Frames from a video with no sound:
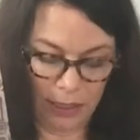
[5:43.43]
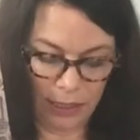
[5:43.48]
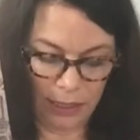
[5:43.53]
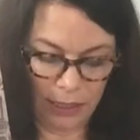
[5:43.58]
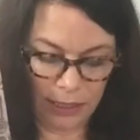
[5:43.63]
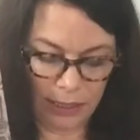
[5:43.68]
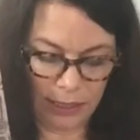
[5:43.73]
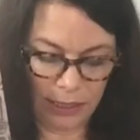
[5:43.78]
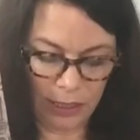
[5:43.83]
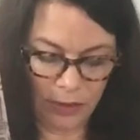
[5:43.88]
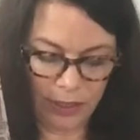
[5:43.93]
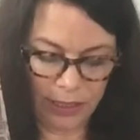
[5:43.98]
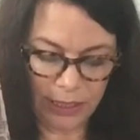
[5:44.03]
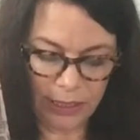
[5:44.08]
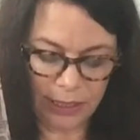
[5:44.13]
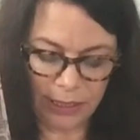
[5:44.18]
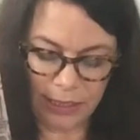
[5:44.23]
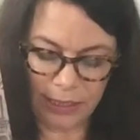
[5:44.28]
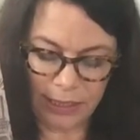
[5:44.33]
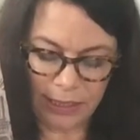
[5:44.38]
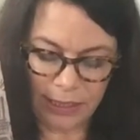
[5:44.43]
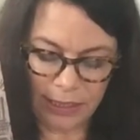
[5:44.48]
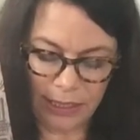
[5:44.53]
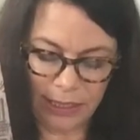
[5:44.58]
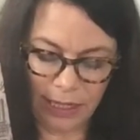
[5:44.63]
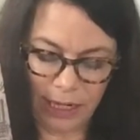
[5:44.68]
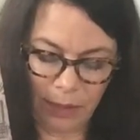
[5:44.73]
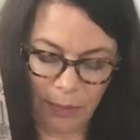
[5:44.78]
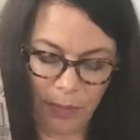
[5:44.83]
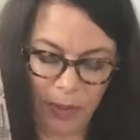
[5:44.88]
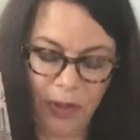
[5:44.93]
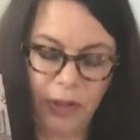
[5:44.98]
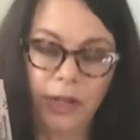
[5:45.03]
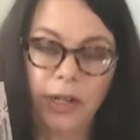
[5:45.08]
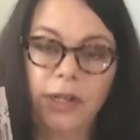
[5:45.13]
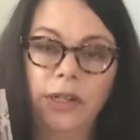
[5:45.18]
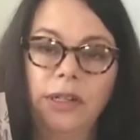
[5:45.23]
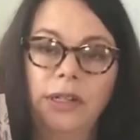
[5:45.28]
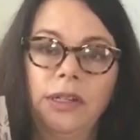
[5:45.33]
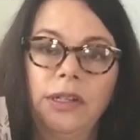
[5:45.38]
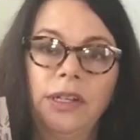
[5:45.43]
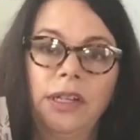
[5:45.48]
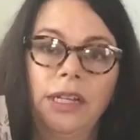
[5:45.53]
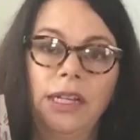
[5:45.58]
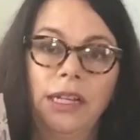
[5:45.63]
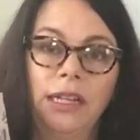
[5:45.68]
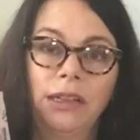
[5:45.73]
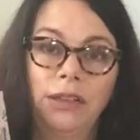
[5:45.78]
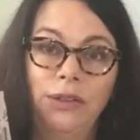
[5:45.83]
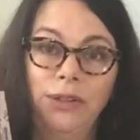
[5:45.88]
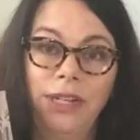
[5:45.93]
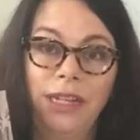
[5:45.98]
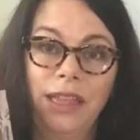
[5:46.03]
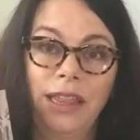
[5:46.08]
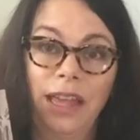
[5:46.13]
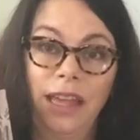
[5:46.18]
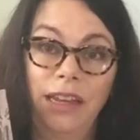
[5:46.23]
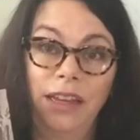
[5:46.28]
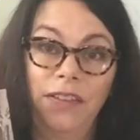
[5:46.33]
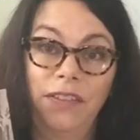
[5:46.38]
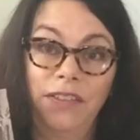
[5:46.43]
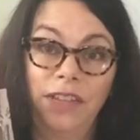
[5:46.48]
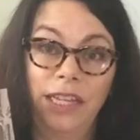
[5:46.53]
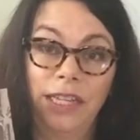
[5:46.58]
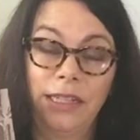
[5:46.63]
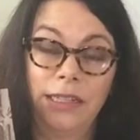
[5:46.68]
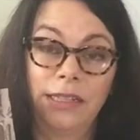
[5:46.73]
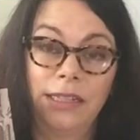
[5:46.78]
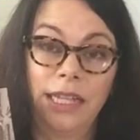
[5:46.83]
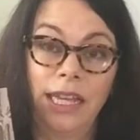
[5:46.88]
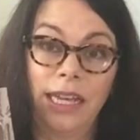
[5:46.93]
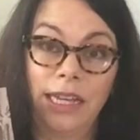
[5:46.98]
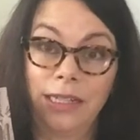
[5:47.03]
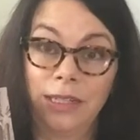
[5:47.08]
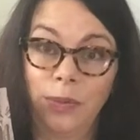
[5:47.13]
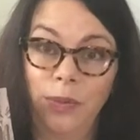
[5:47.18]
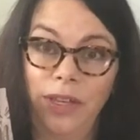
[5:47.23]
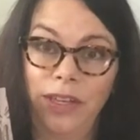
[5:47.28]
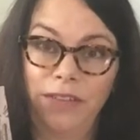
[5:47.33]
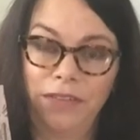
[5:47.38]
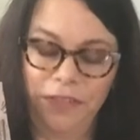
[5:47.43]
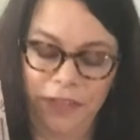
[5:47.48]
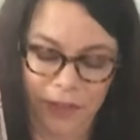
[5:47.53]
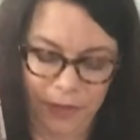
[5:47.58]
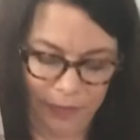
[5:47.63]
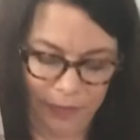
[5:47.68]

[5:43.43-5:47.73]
secrets, deceit, and murder, including that of his ex-wife.